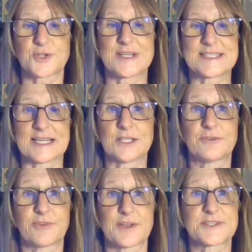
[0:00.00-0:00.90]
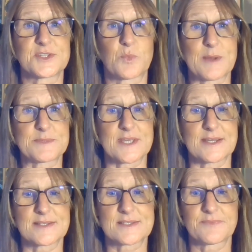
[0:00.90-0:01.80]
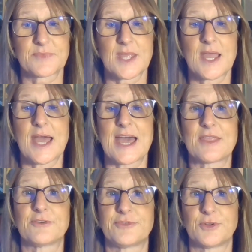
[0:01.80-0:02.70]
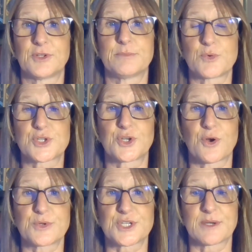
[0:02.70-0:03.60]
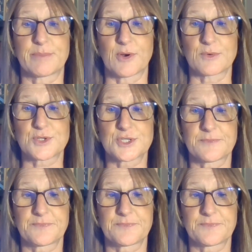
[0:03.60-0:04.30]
Adele LaFrance's websites and the full emotion coaching approach.